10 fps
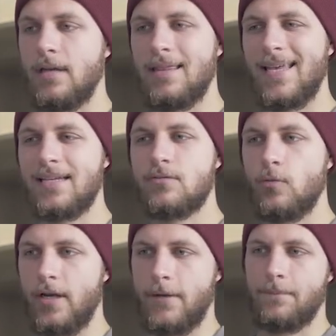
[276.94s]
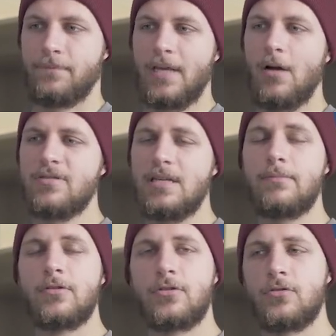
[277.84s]
the next one. I was
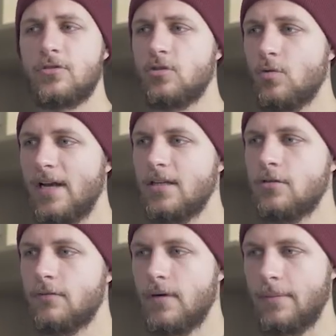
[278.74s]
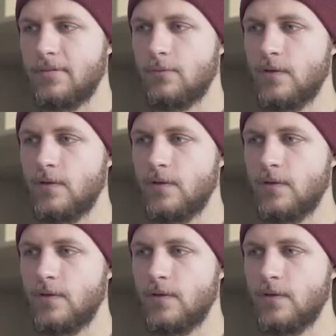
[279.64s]
able to do 22 reps,